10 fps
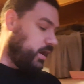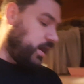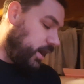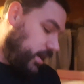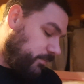
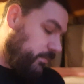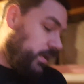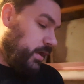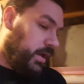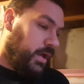
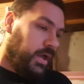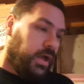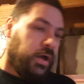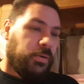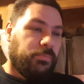
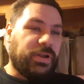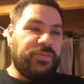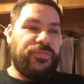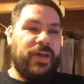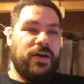But I
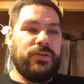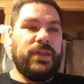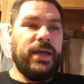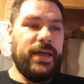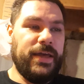
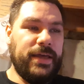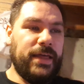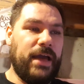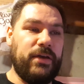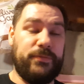found,
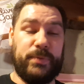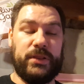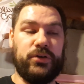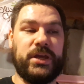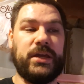I've
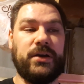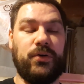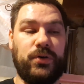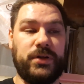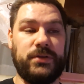been looking
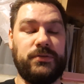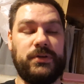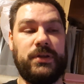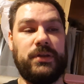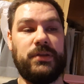
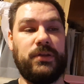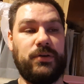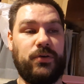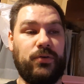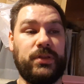
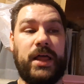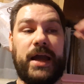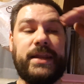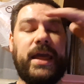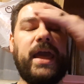
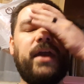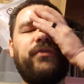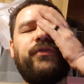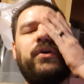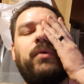online
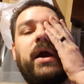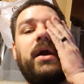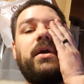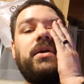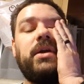
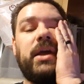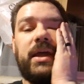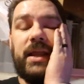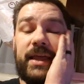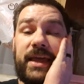everywhere,
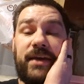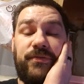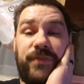and I can't